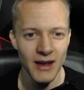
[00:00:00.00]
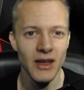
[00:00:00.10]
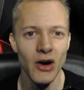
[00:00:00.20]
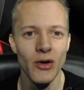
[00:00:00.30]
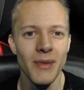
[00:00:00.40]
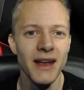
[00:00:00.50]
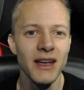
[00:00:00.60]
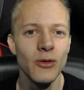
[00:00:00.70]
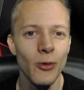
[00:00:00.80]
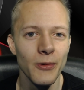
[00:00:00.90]
There are many
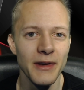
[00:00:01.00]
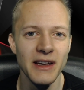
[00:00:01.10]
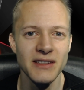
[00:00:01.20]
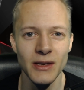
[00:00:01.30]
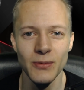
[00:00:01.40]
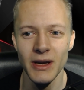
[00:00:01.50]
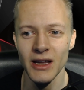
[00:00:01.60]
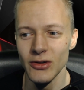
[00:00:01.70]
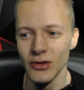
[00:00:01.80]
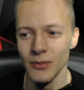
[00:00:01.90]
cool things that we
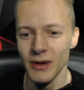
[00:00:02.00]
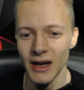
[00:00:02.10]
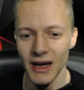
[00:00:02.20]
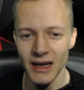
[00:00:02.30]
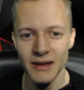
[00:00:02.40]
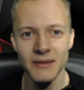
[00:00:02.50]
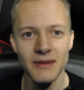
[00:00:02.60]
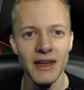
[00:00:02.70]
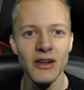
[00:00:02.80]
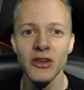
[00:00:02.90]
can do, but I
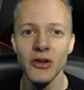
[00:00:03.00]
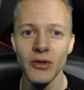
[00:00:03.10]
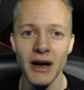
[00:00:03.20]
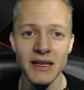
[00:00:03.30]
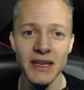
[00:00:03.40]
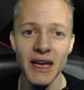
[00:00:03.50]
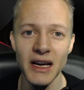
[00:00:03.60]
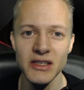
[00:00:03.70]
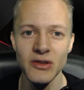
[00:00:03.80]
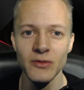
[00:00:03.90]
need your
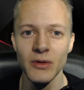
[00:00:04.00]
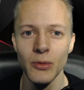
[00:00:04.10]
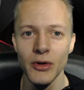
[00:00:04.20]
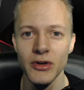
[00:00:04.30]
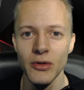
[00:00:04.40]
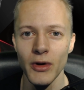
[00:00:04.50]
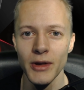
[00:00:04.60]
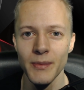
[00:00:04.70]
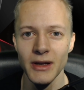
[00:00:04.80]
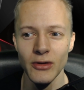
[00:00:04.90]
ideas over what you
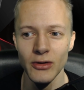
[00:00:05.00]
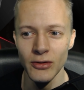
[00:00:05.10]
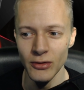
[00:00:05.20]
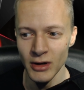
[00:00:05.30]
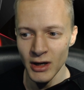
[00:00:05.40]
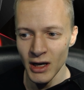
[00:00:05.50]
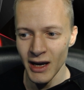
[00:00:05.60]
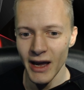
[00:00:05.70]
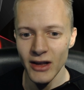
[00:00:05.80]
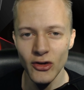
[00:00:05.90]
want me to do.
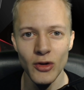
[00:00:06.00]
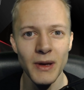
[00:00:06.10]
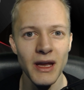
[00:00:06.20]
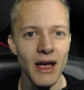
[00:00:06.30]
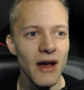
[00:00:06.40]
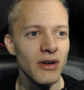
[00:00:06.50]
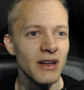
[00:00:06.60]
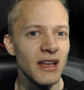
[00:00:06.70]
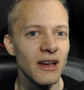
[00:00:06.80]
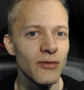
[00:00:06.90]
It could be
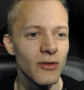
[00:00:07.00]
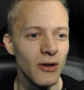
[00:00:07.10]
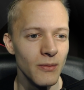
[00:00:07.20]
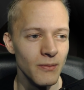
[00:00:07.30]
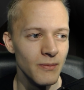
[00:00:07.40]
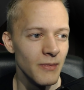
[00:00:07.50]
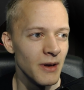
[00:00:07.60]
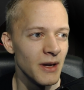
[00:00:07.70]
everything from...